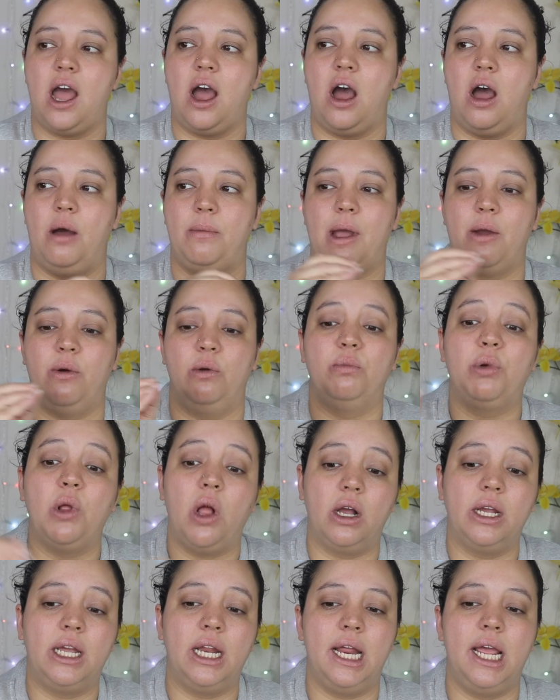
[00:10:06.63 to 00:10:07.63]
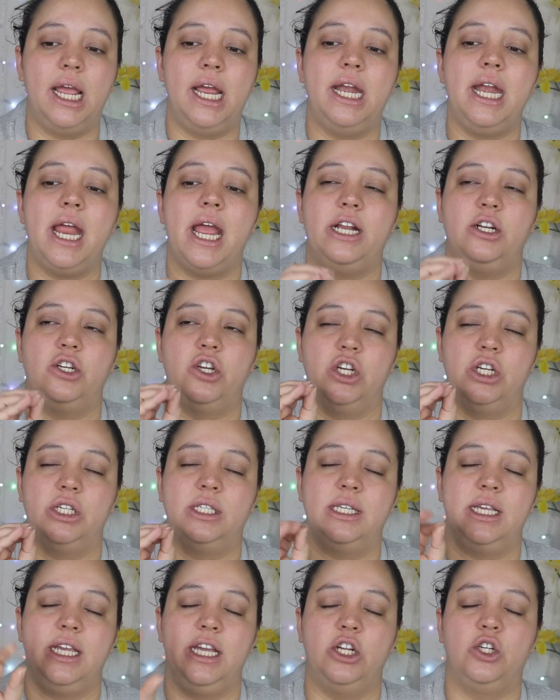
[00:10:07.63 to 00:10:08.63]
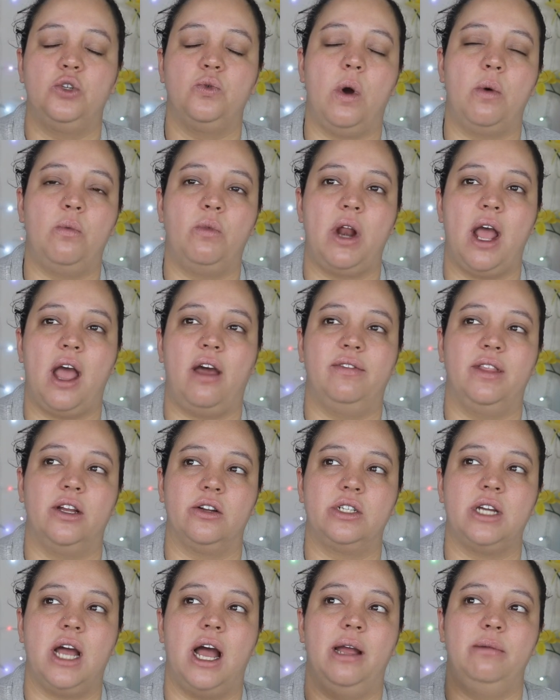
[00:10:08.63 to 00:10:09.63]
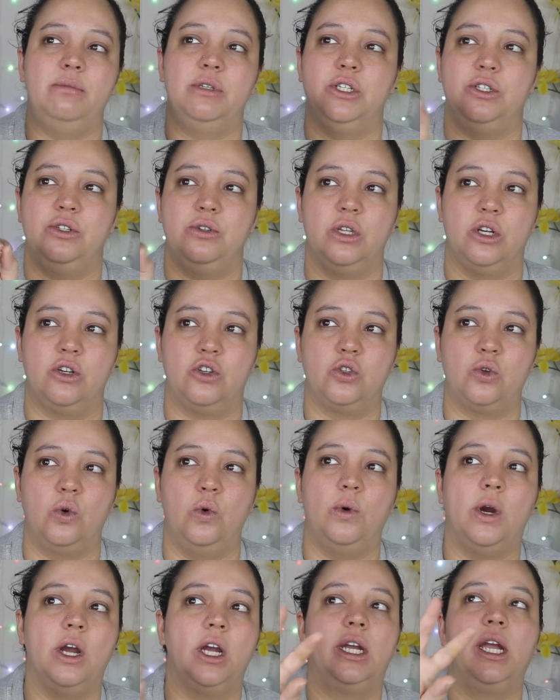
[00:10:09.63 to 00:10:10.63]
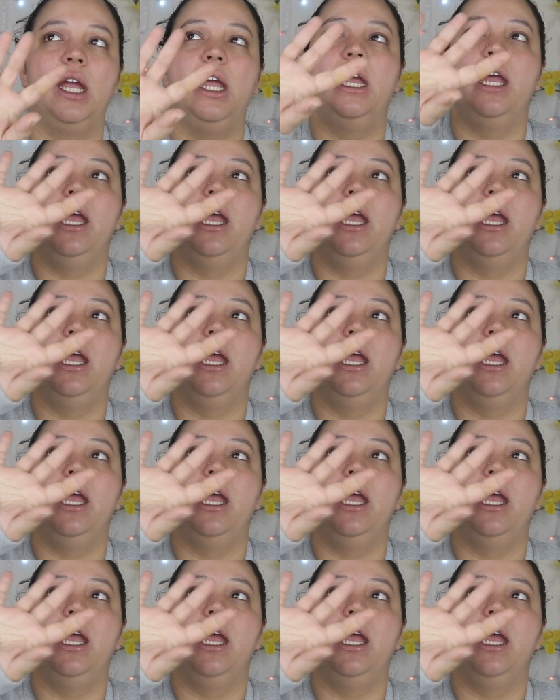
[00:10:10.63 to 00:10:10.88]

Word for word: um, I would plug it in and just each one would have their time to do their schoolwork